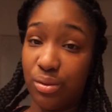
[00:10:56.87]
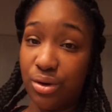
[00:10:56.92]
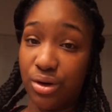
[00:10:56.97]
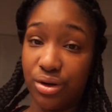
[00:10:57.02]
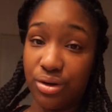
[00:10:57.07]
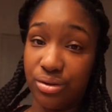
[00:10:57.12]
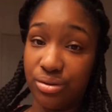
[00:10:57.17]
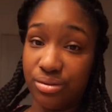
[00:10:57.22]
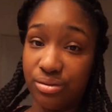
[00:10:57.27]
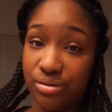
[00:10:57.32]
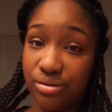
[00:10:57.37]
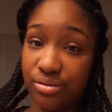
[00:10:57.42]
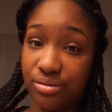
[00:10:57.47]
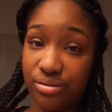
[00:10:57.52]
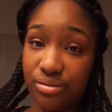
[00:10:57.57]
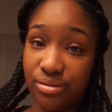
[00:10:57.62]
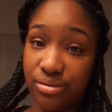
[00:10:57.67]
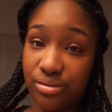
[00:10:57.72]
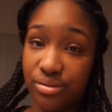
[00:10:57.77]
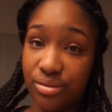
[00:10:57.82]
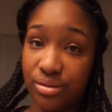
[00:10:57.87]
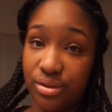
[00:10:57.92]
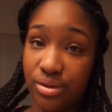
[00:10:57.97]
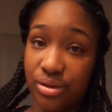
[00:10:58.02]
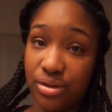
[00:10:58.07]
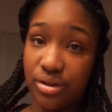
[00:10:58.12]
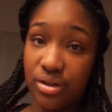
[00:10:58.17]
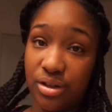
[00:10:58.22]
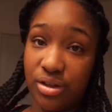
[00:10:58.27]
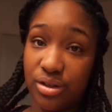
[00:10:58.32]
work.
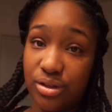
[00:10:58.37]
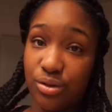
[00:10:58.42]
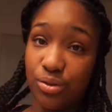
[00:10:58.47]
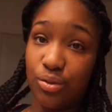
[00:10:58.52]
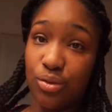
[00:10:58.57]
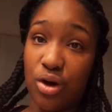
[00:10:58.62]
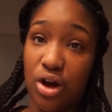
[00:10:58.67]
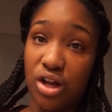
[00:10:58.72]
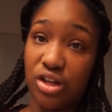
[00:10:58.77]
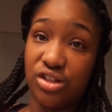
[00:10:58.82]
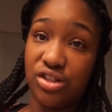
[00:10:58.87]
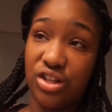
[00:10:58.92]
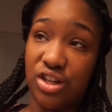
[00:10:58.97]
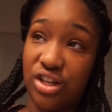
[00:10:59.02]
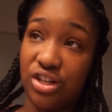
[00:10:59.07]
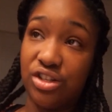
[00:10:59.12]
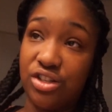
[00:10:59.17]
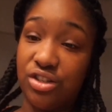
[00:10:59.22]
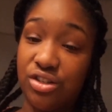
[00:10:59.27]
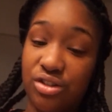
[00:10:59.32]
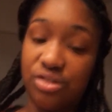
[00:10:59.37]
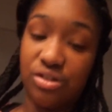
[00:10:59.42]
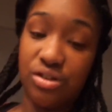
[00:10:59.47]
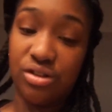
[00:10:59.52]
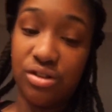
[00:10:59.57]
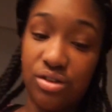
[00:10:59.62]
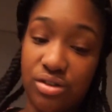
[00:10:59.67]
Wash dishes.